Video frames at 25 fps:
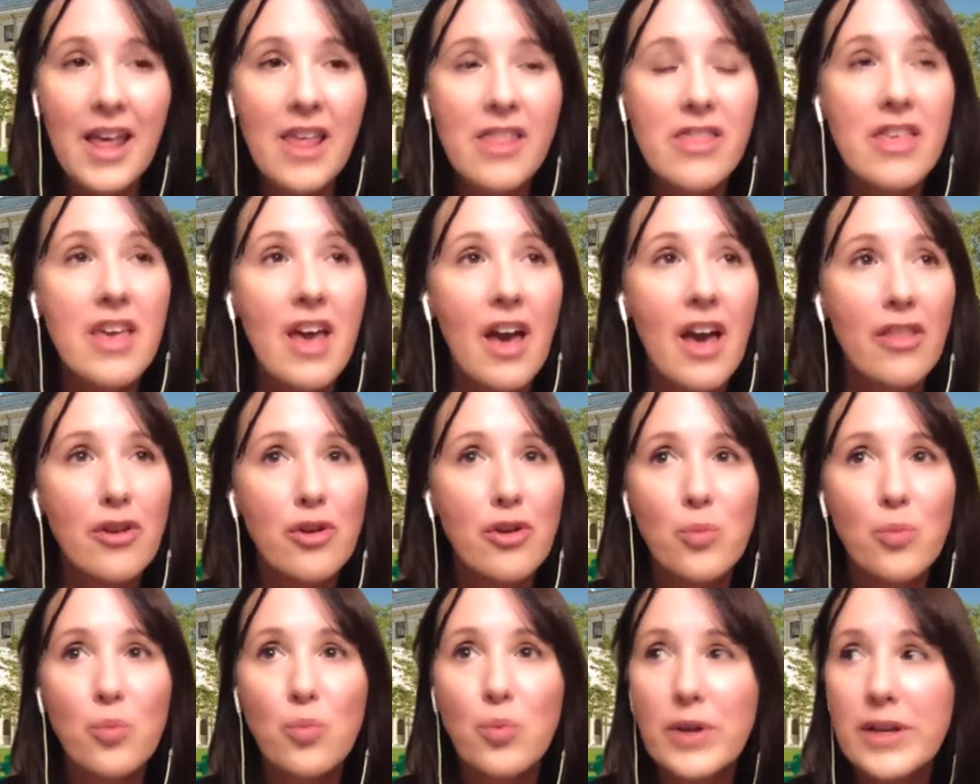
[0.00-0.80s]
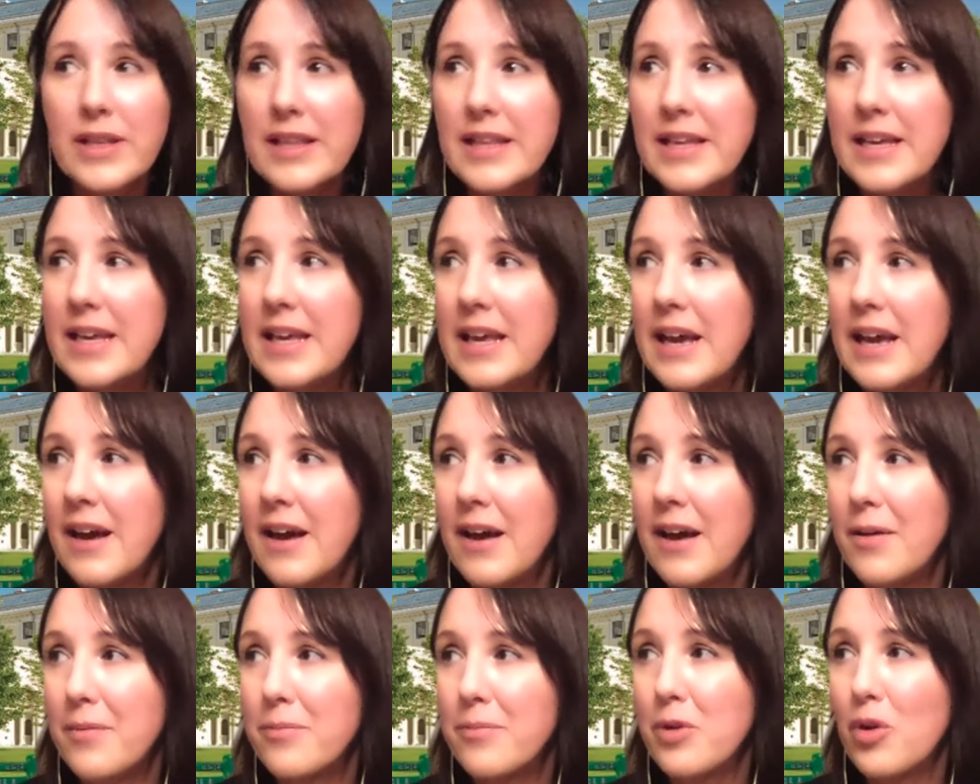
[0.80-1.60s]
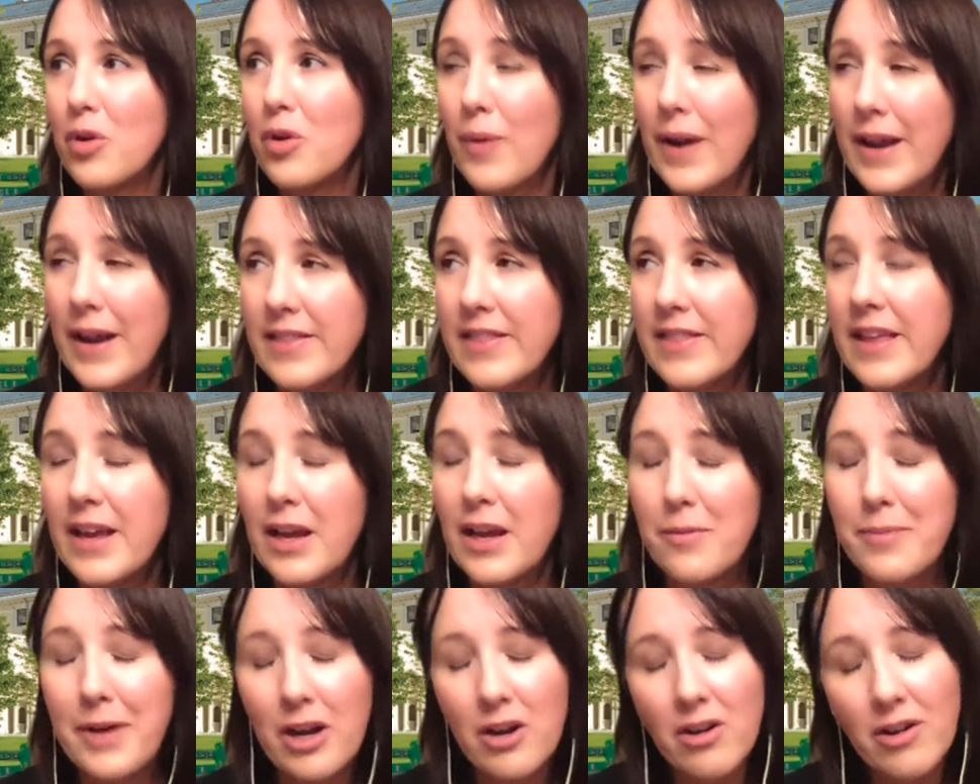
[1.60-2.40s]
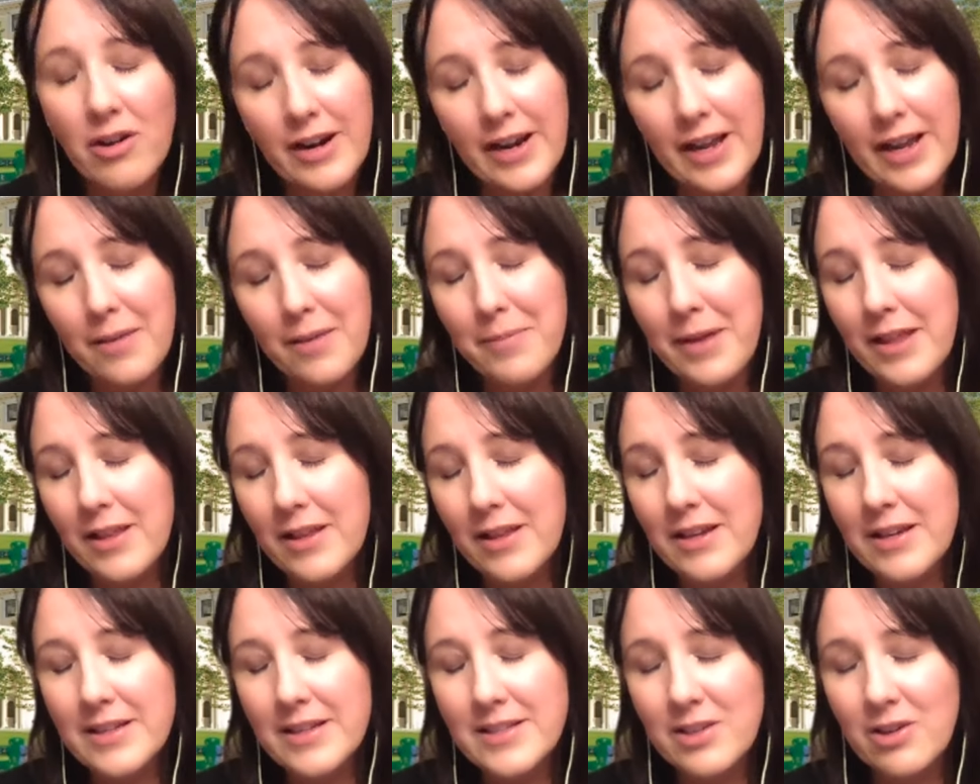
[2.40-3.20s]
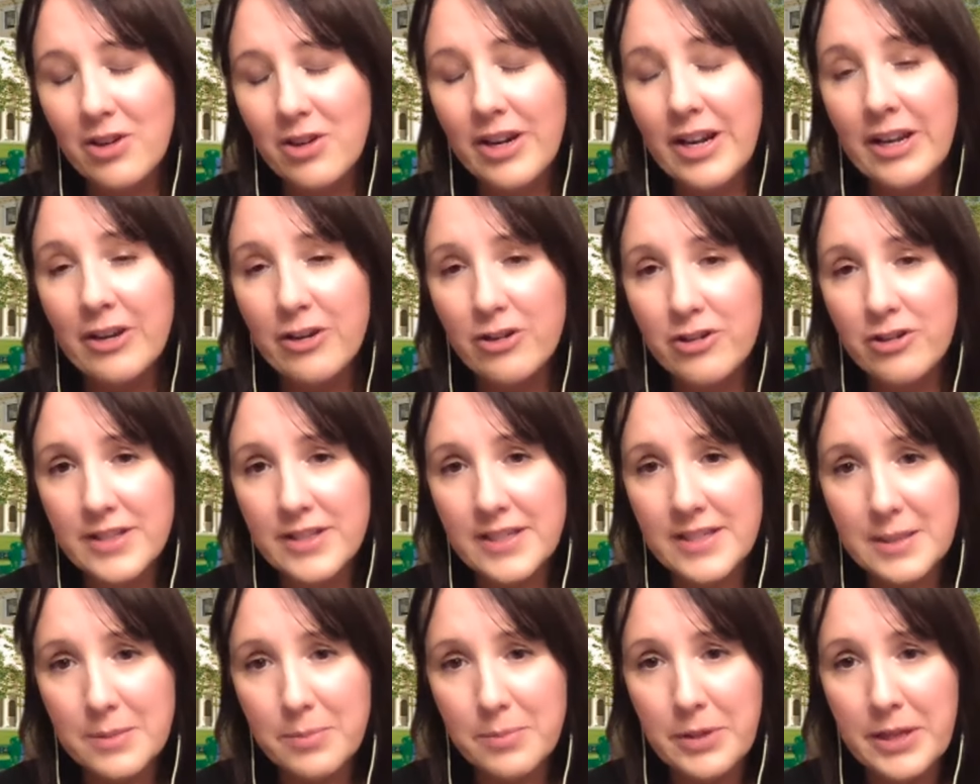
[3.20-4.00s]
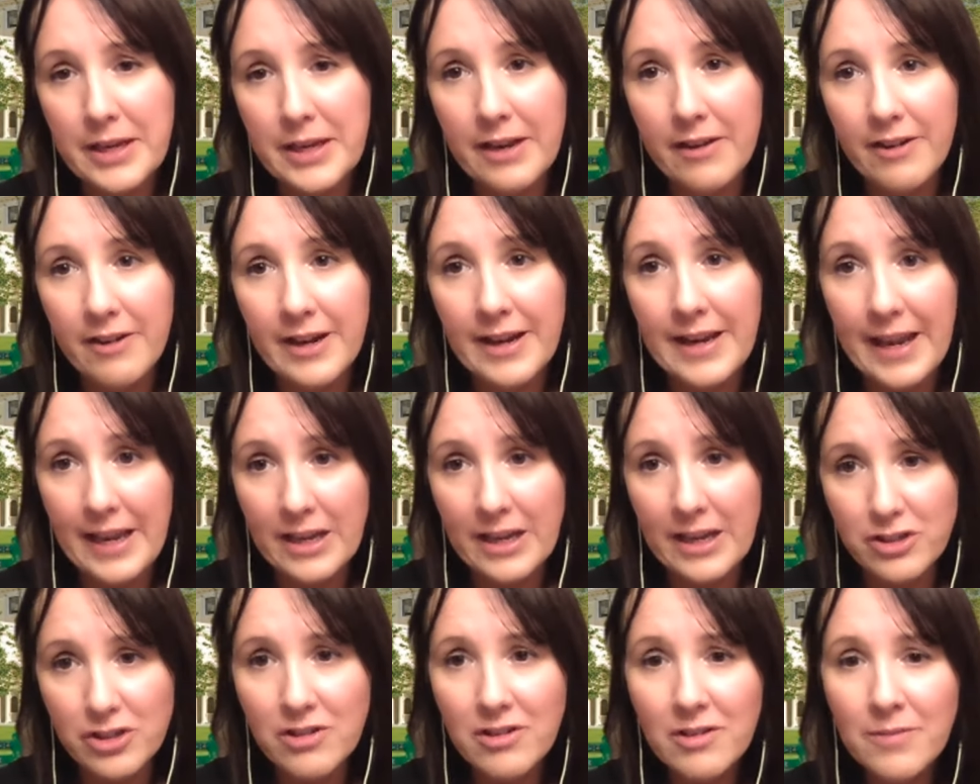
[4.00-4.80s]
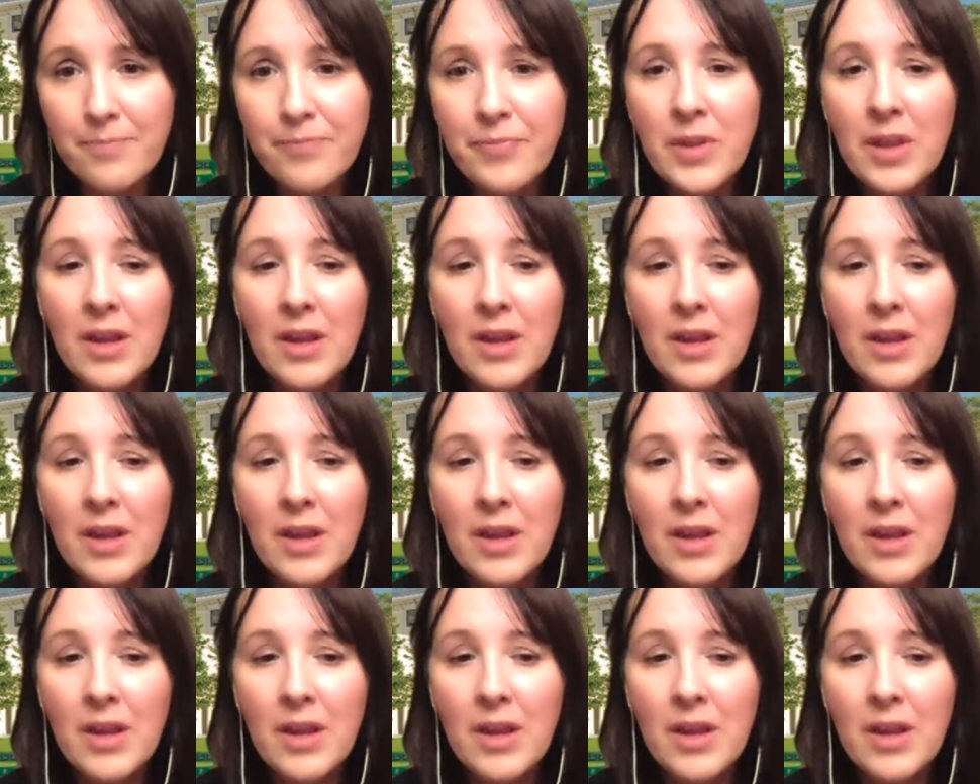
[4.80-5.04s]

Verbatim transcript: The other really um, great thing about Carnegie Mellon is our interdisciplinary nature.